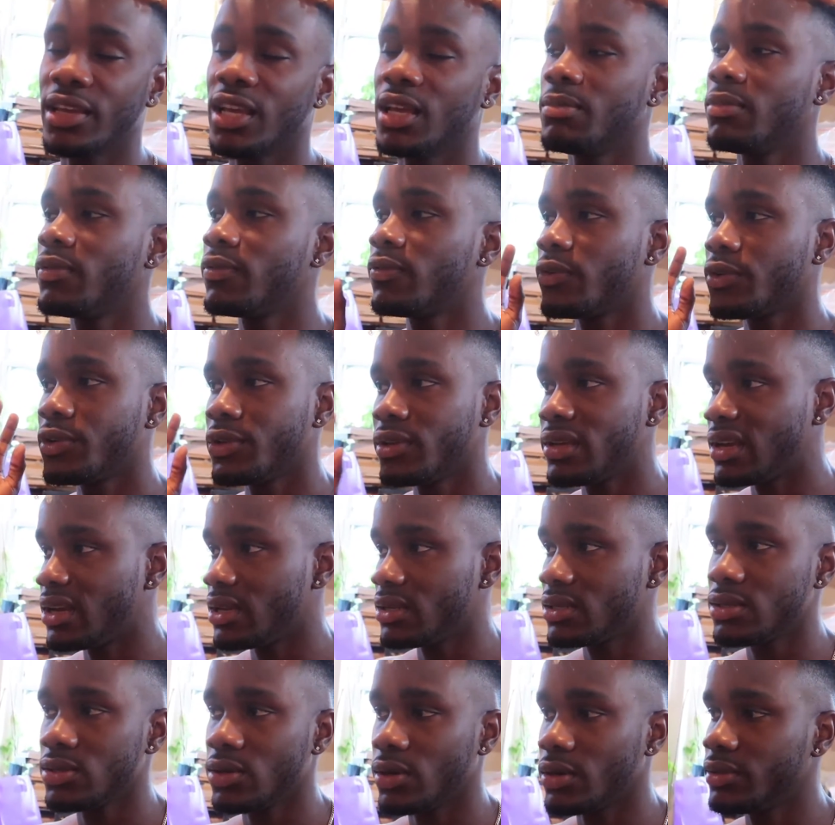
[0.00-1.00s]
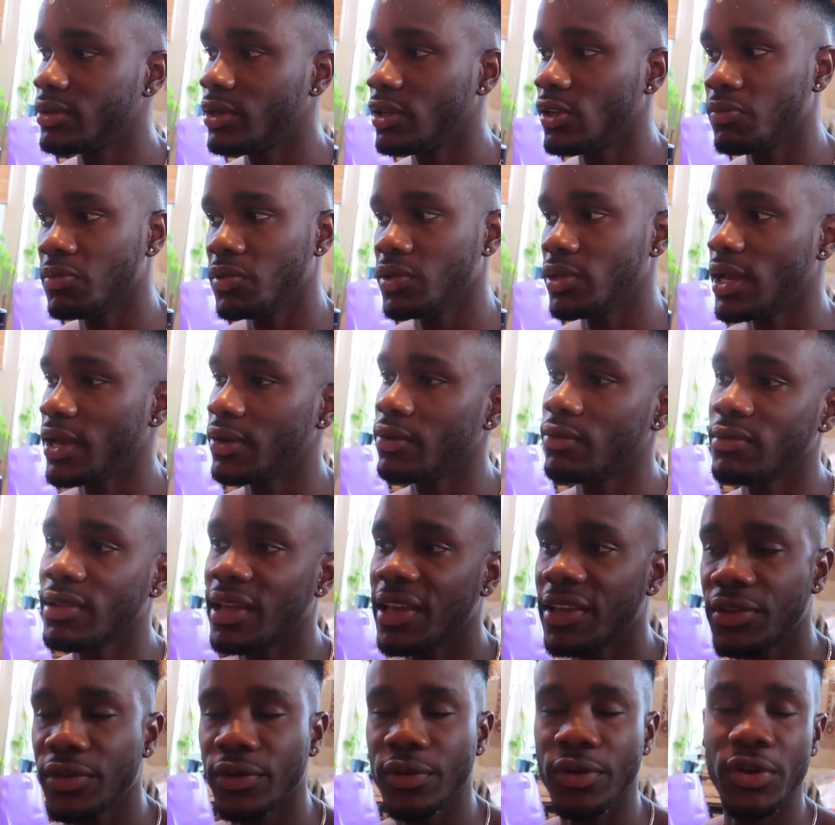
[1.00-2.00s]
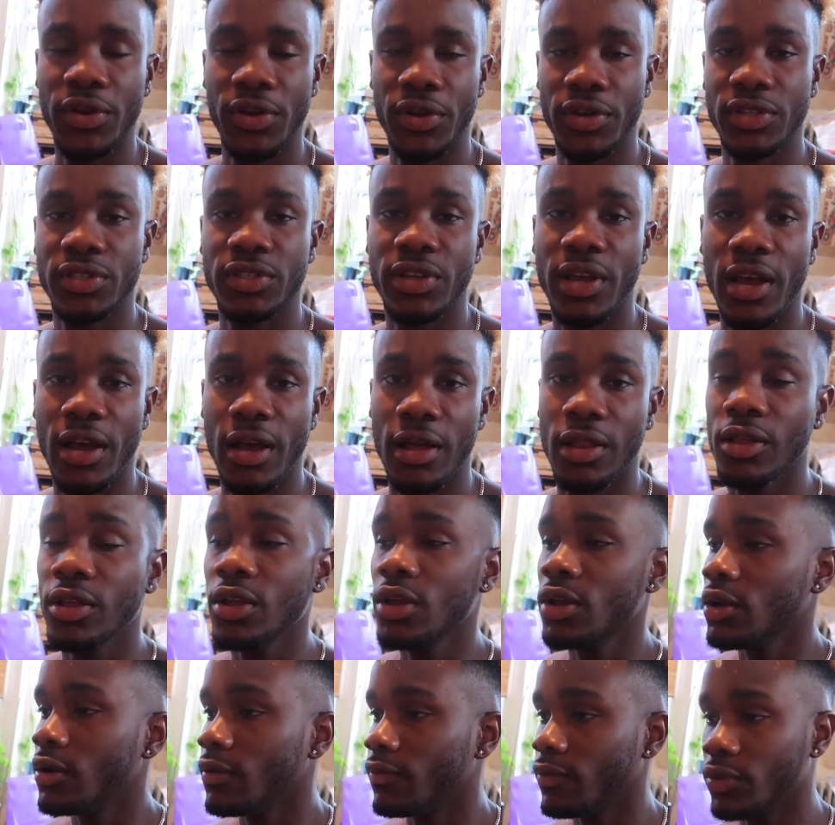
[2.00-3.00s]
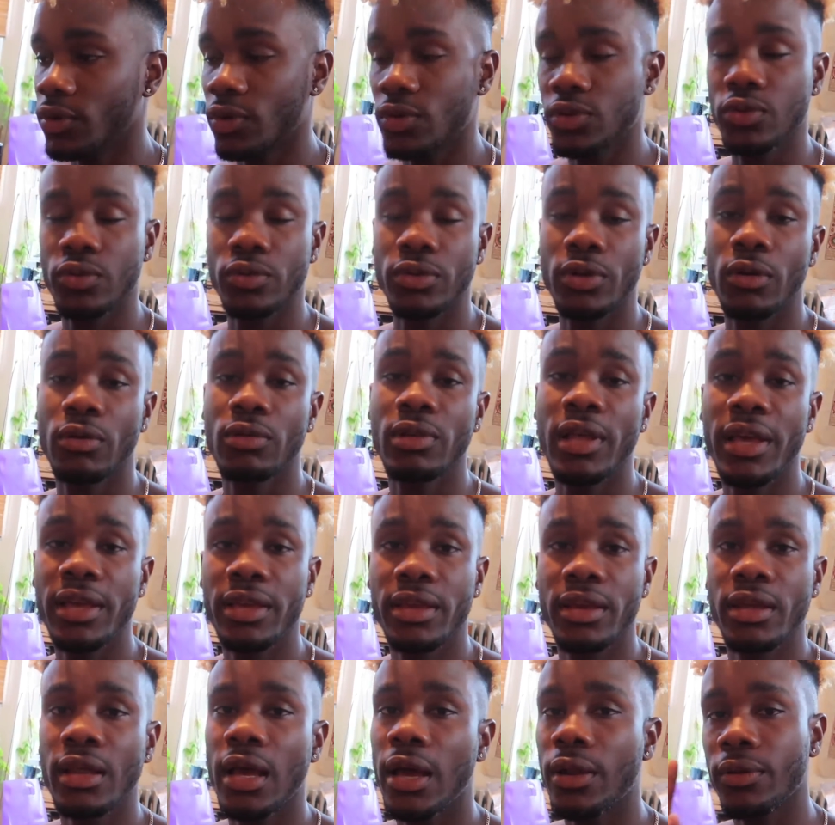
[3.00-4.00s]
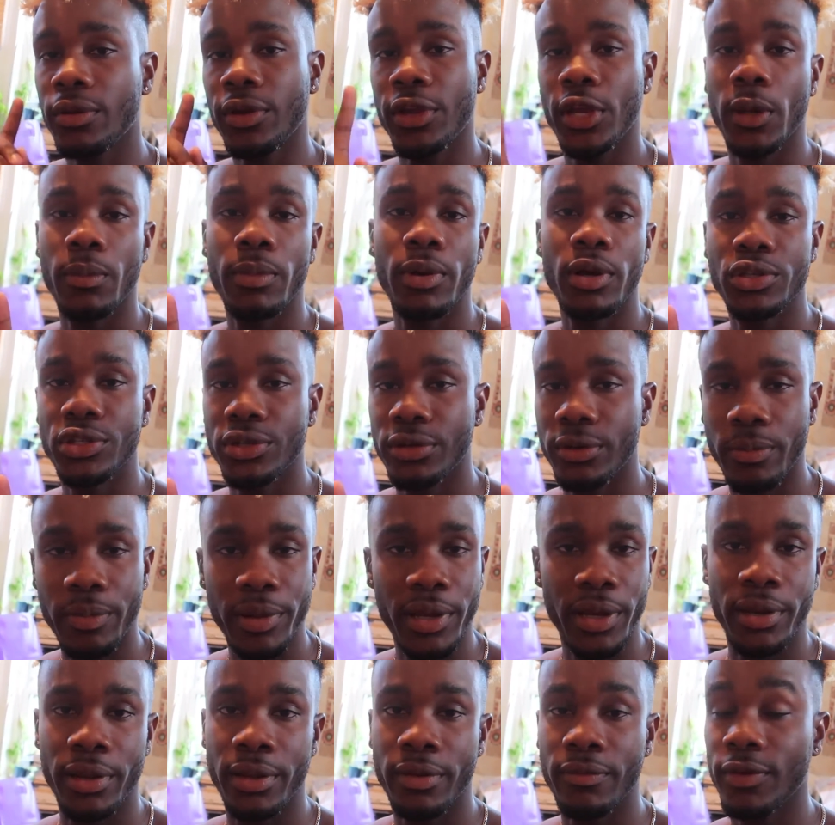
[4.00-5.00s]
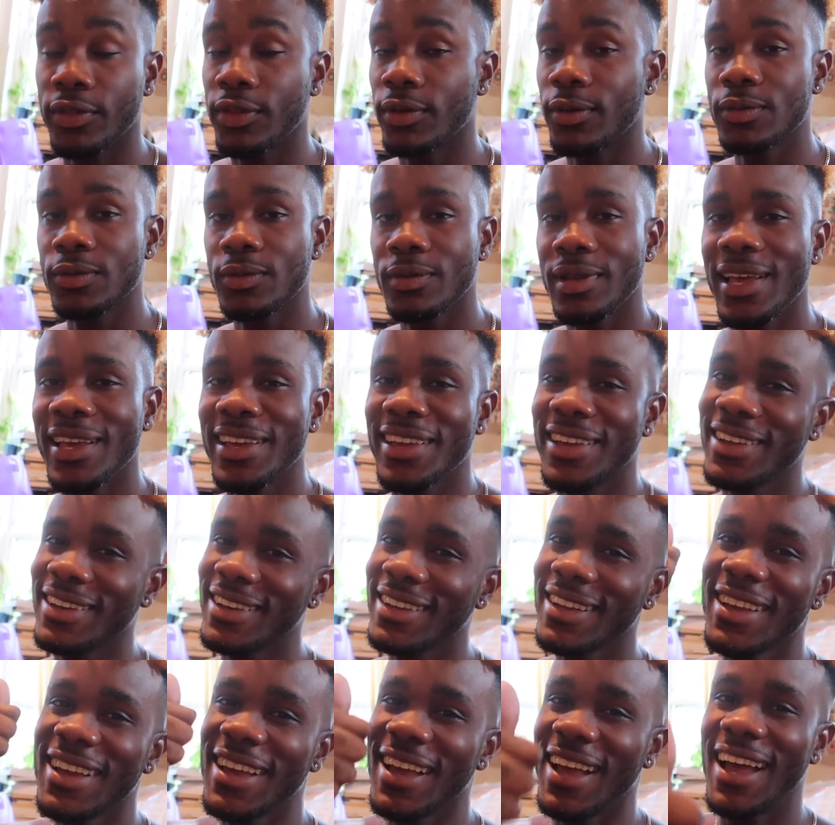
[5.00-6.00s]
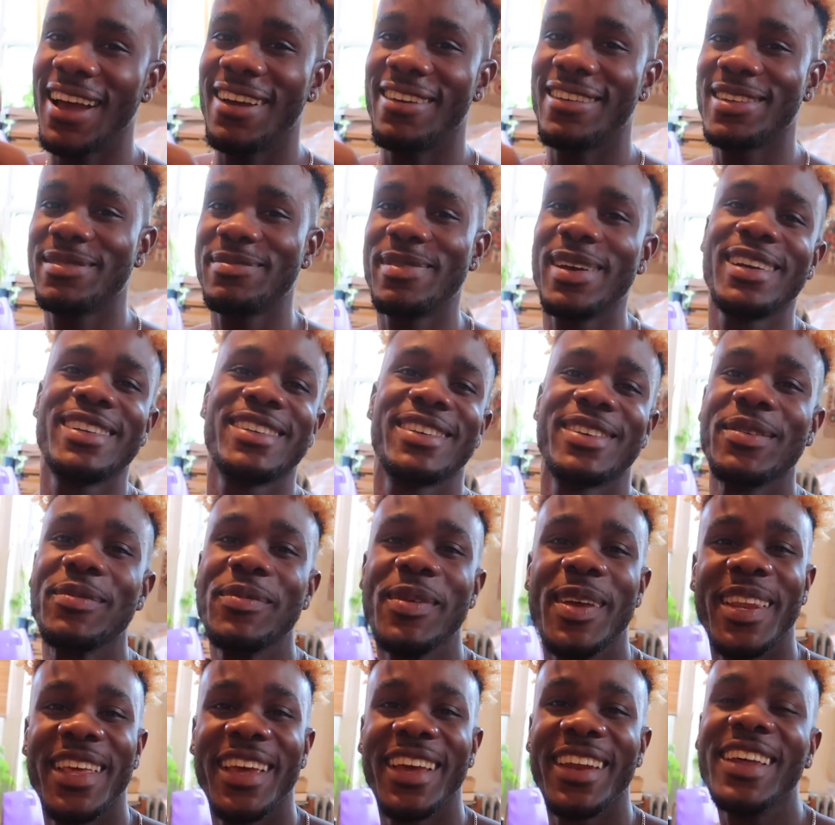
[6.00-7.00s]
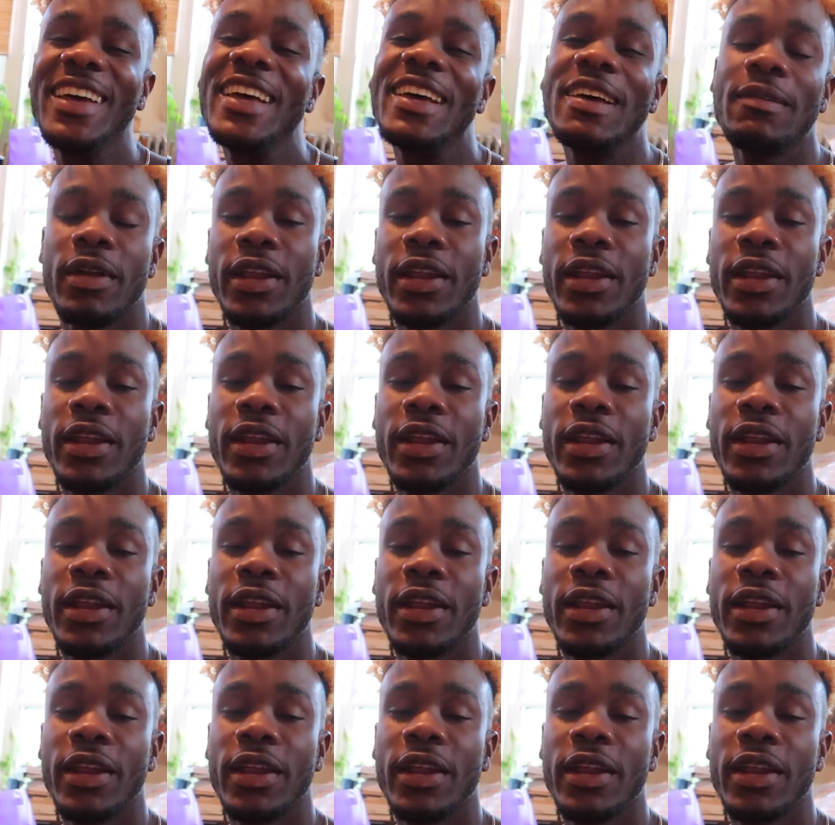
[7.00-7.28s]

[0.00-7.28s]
Yet before you guys start telling me I don't like your hairstyle, for those who don't like it, I don't care about your opinion. For those who like it, I respect your opinion.